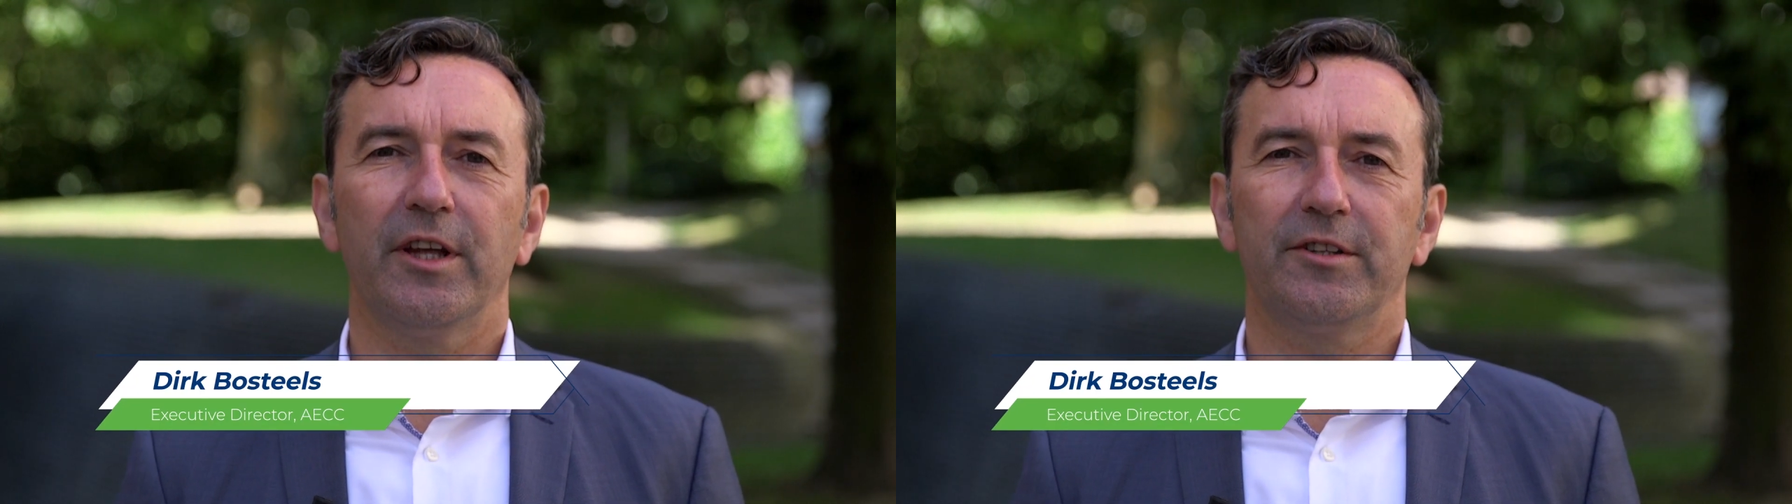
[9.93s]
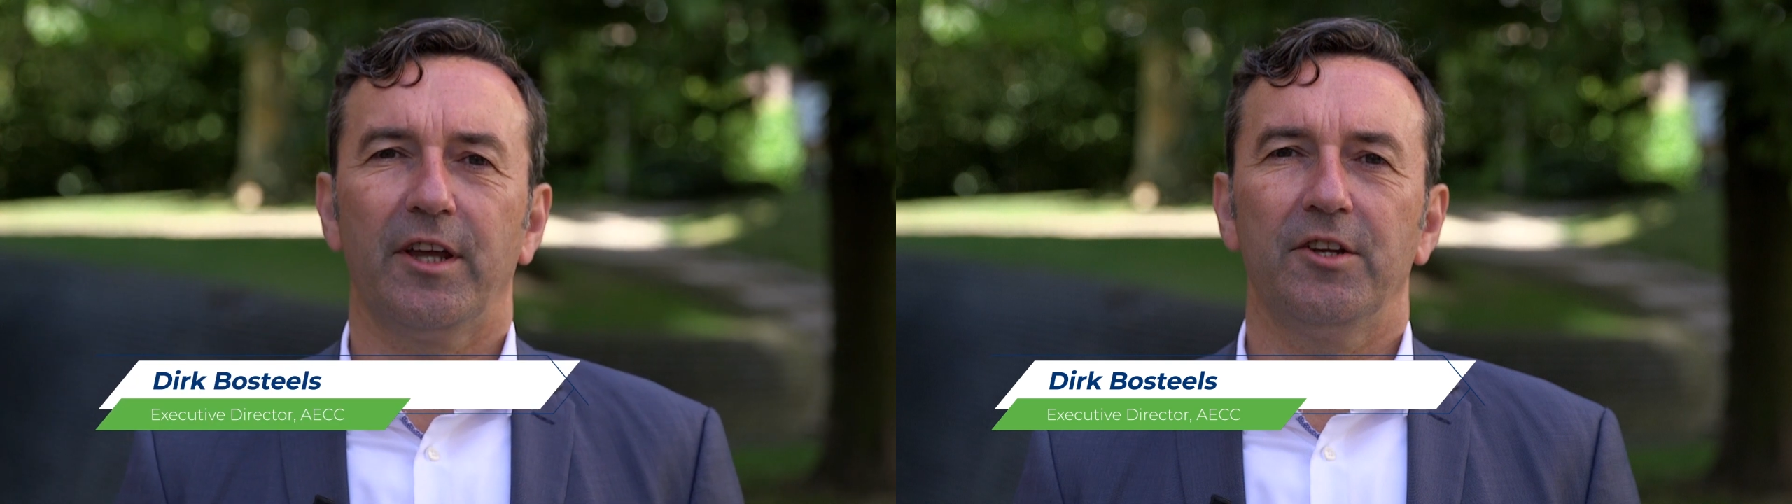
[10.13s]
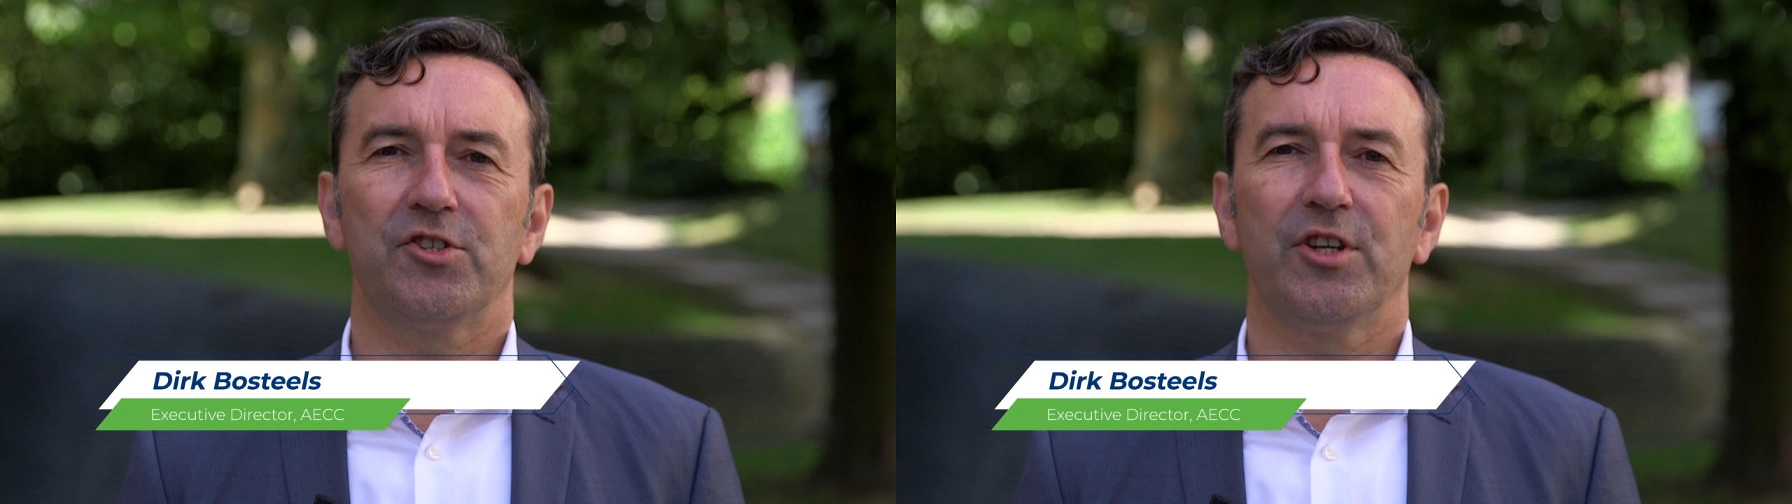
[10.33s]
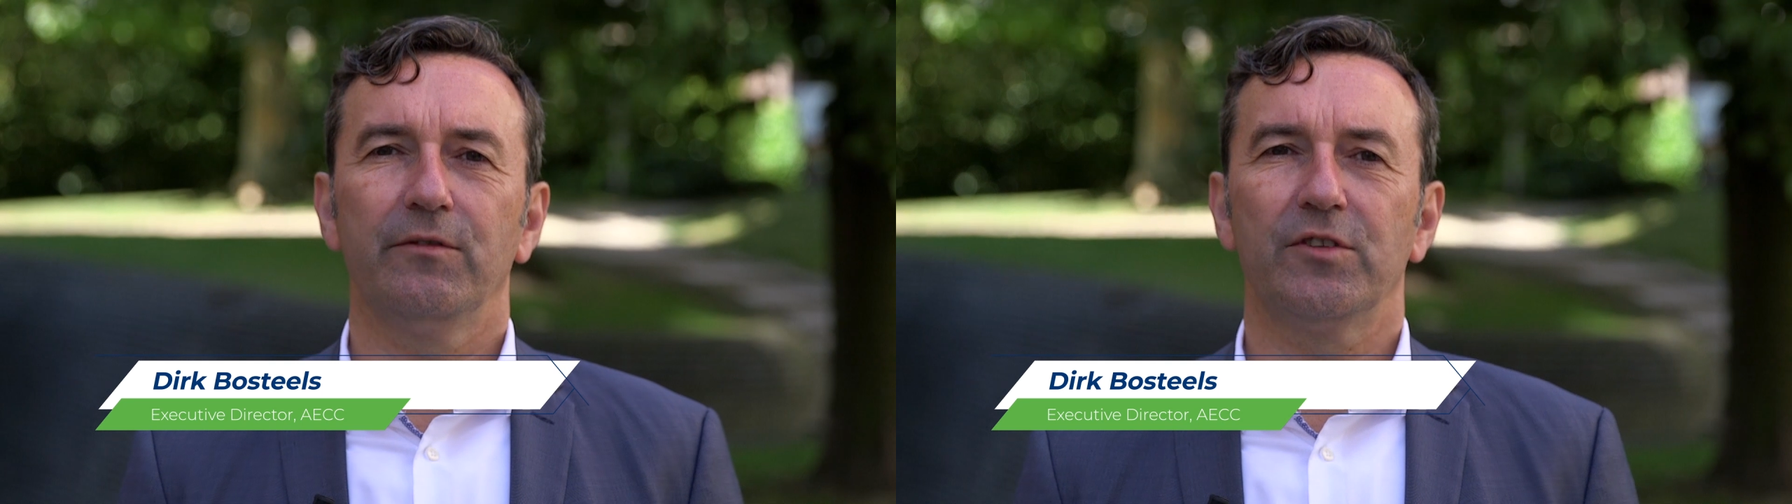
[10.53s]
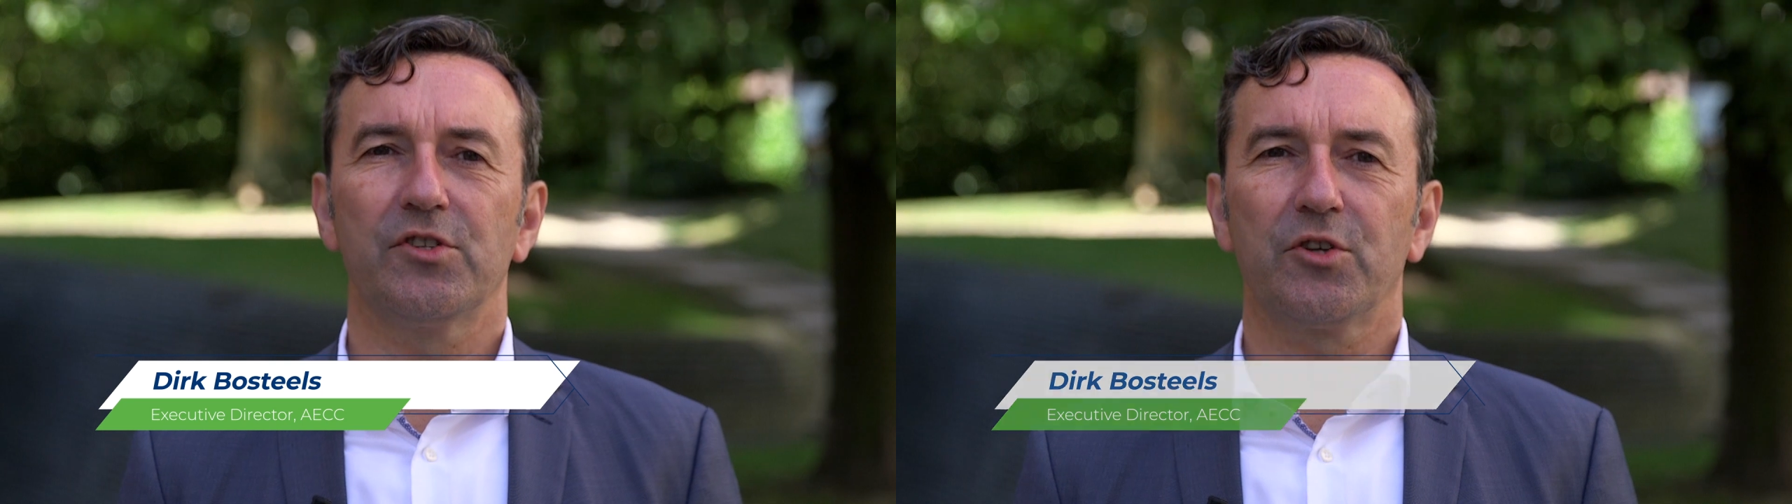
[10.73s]
that can
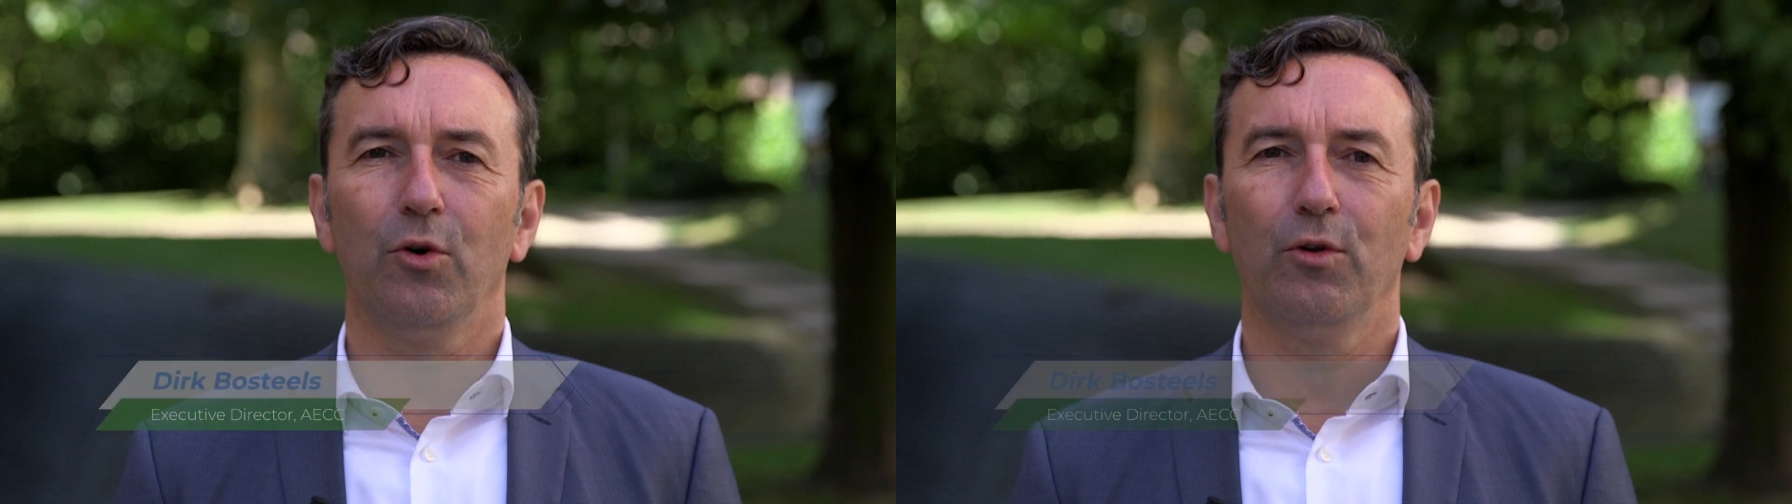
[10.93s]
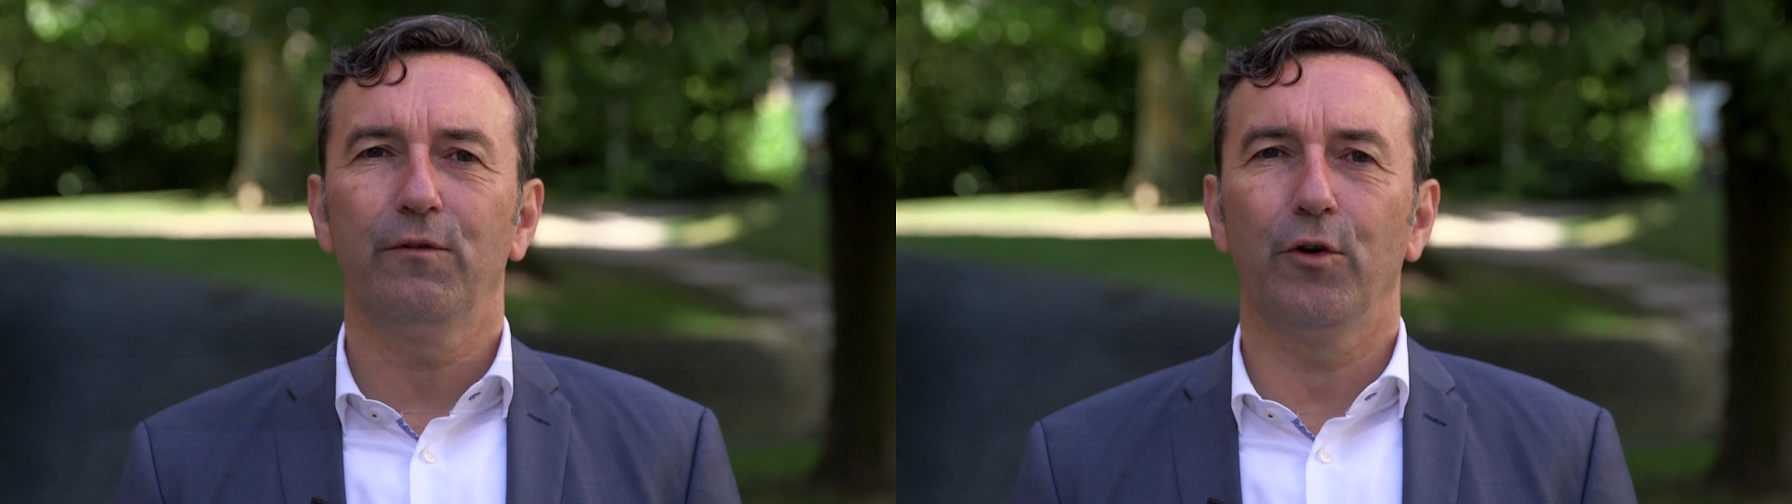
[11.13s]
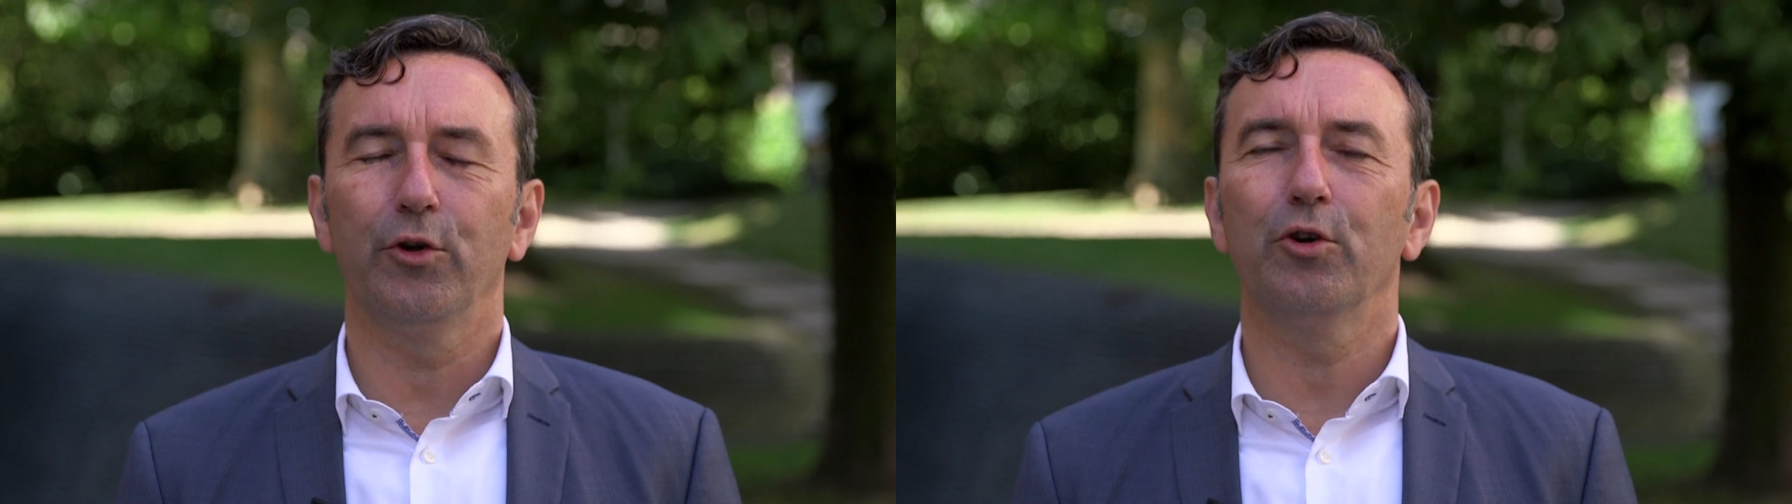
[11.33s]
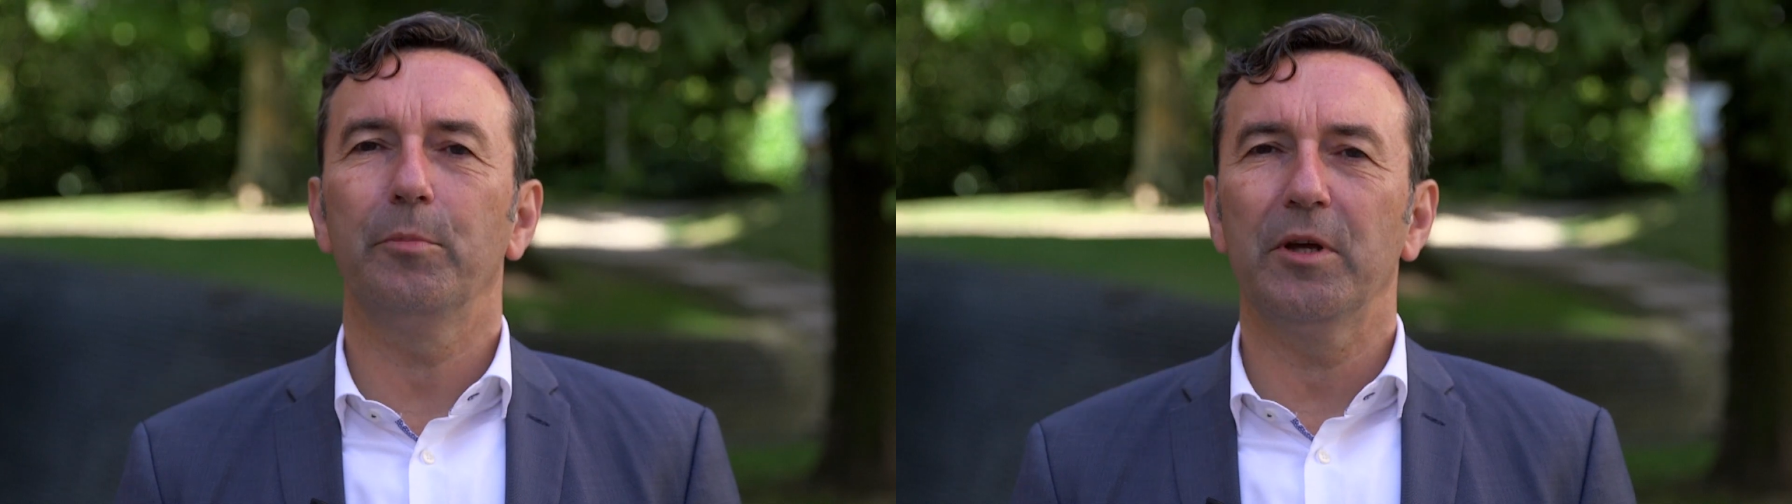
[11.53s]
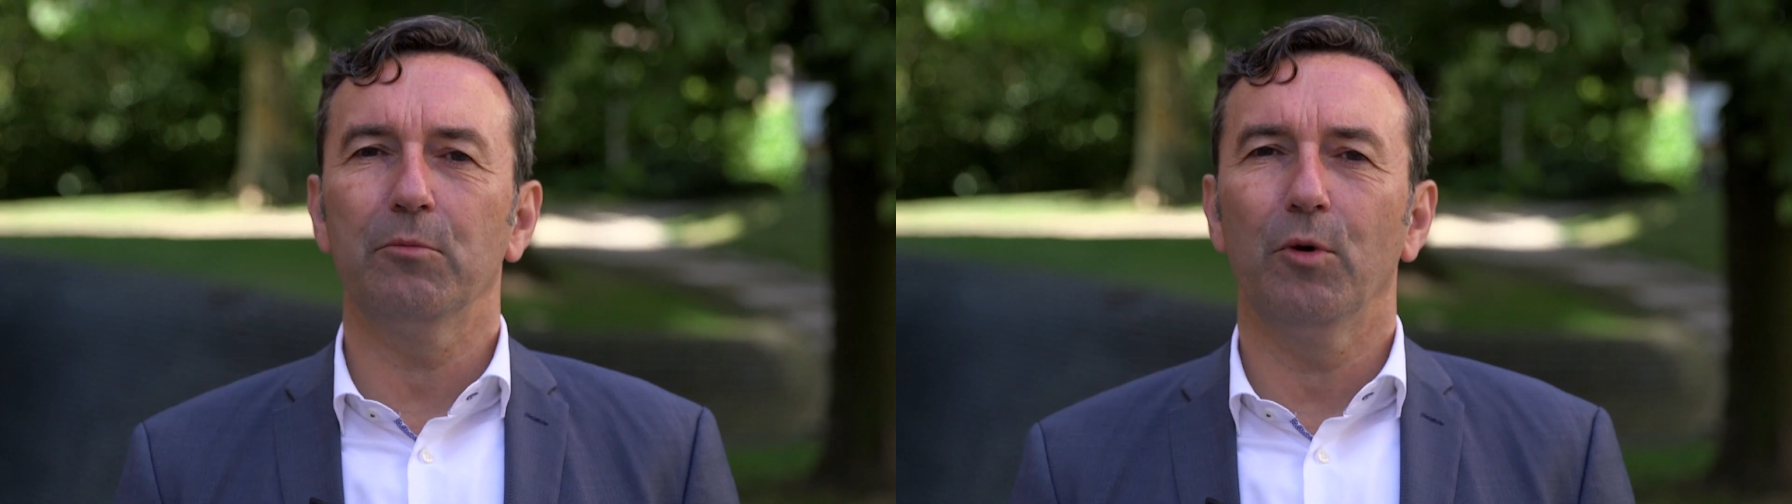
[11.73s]
achieve this goal for European